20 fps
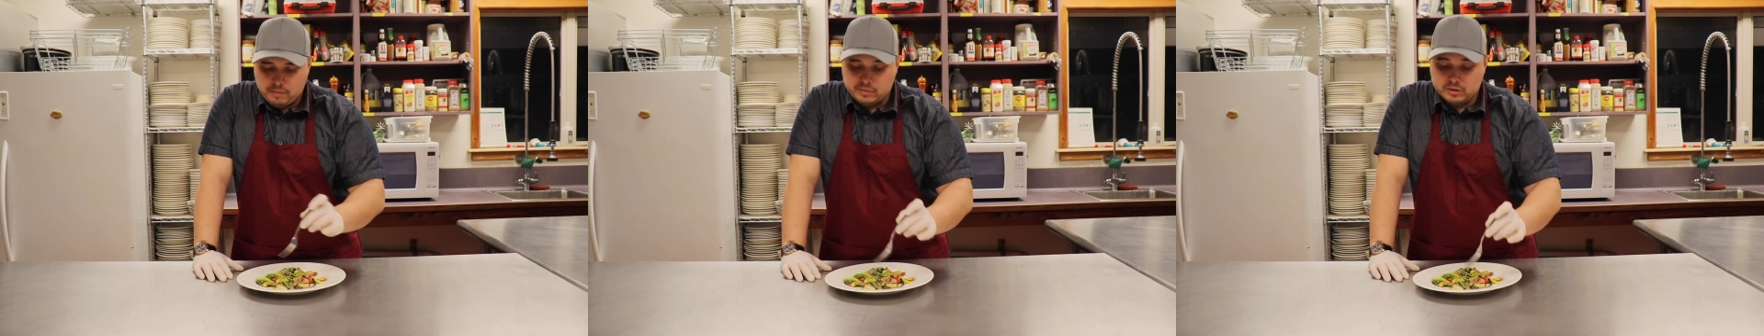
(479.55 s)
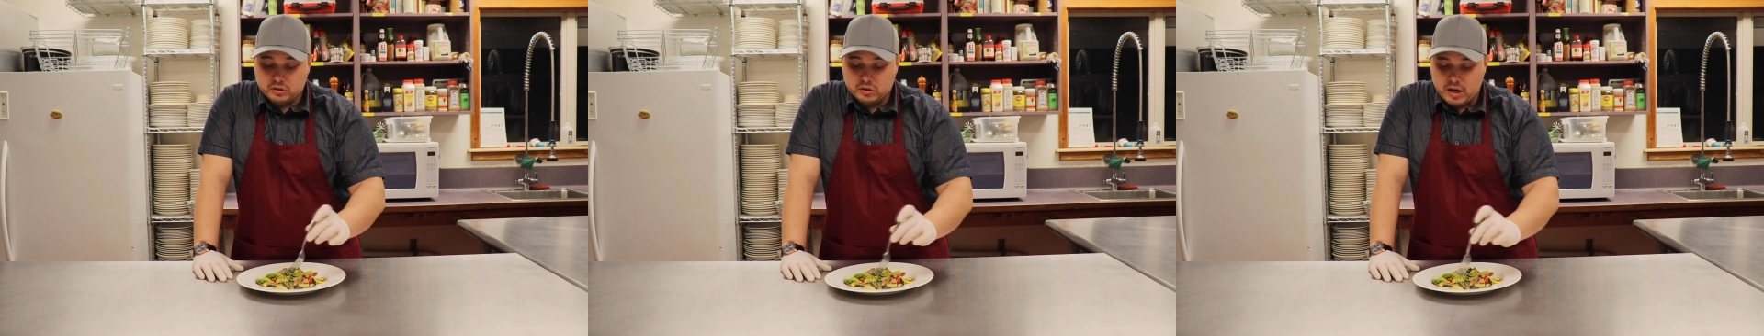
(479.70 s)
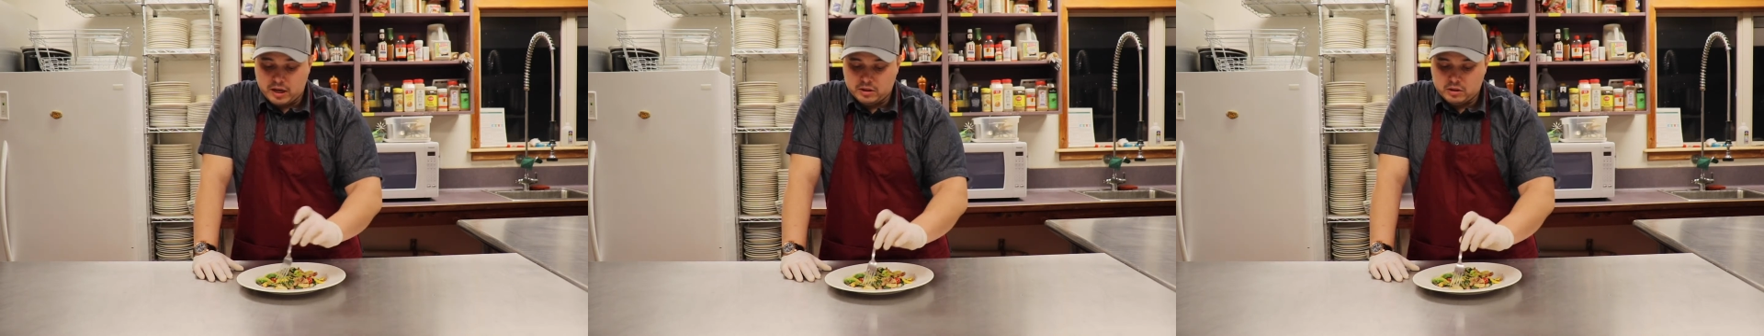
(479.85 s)

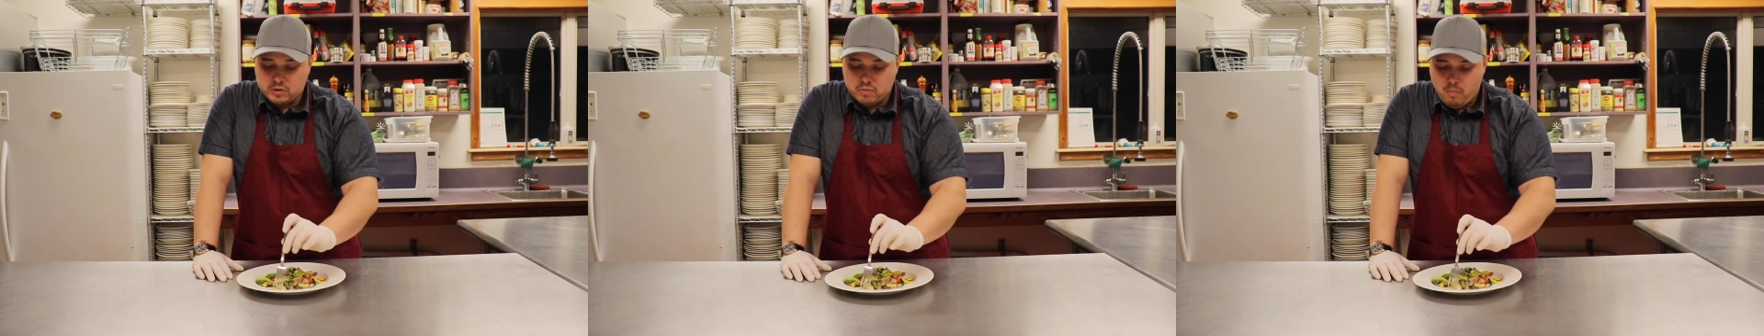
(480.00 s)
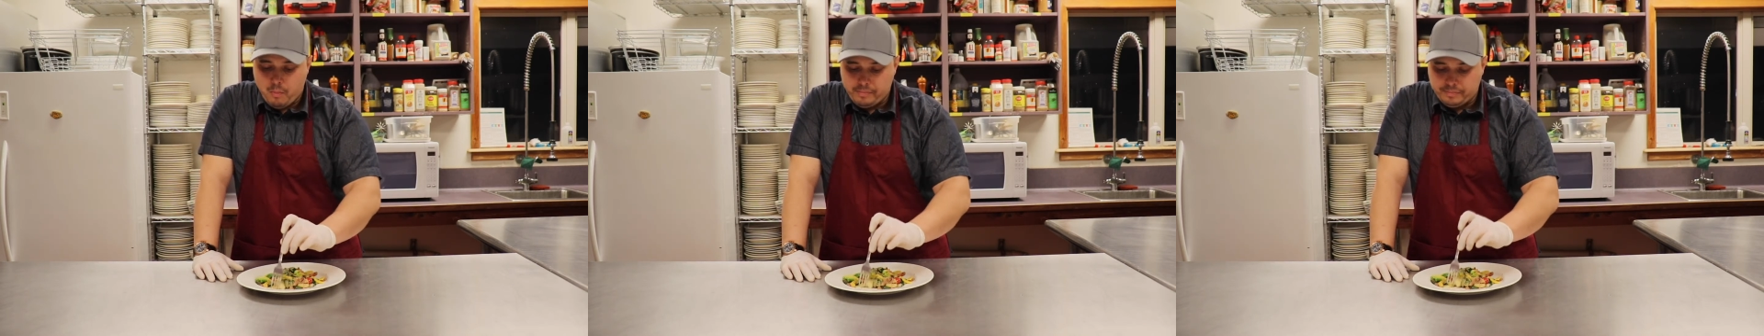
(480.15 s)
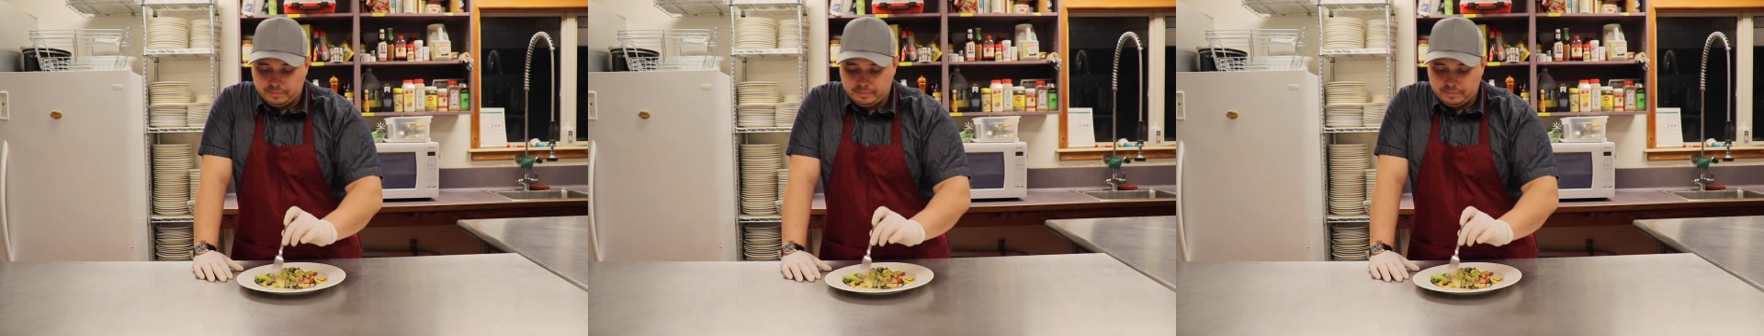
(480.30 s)
It's nice.